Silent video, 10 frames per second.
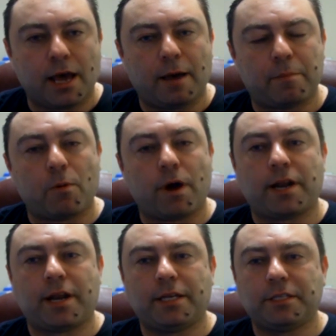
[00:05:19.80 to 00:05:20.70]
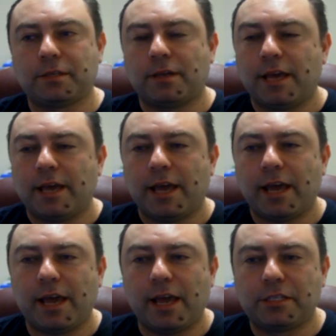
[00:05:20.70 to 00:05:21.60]
But what it is,
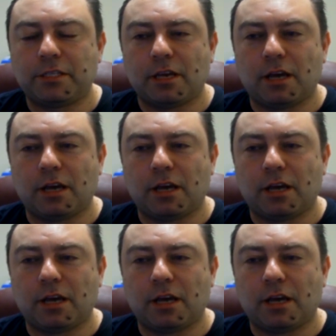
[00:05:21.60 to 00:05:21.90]
it's